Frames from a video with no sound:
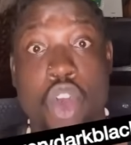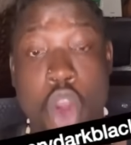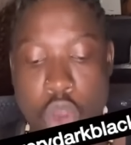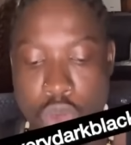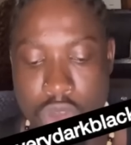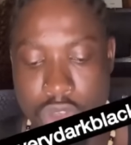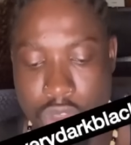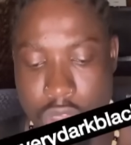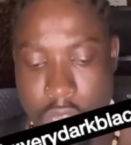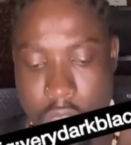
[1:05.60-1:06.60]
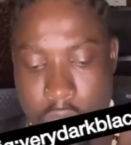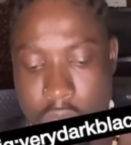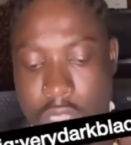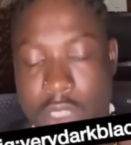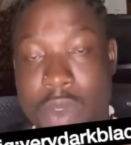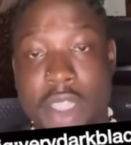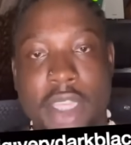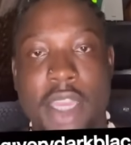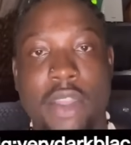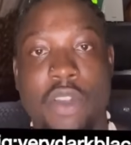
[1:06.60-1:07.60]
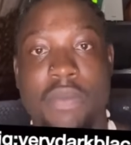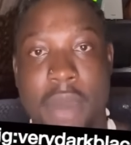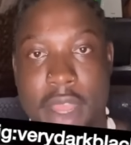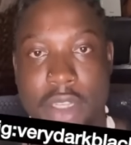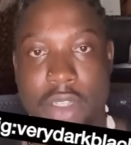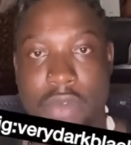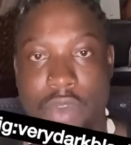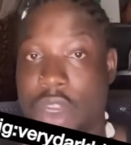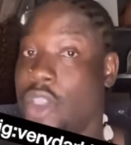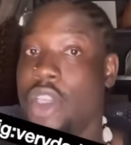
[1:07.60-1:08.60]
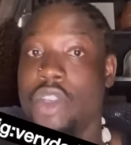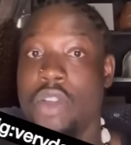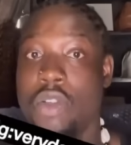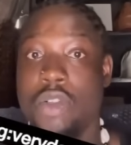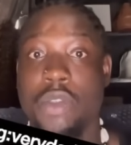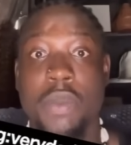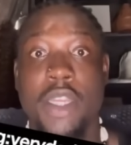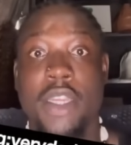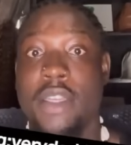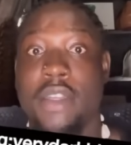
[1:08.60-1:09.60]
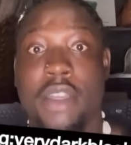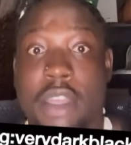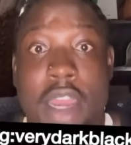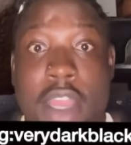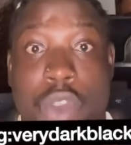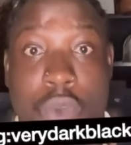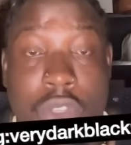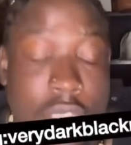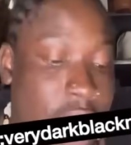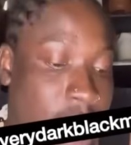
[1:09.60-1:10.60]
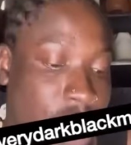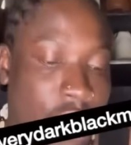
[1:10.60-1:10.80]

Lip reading: closed on the 28th of March. Registration closed meaning class won't start,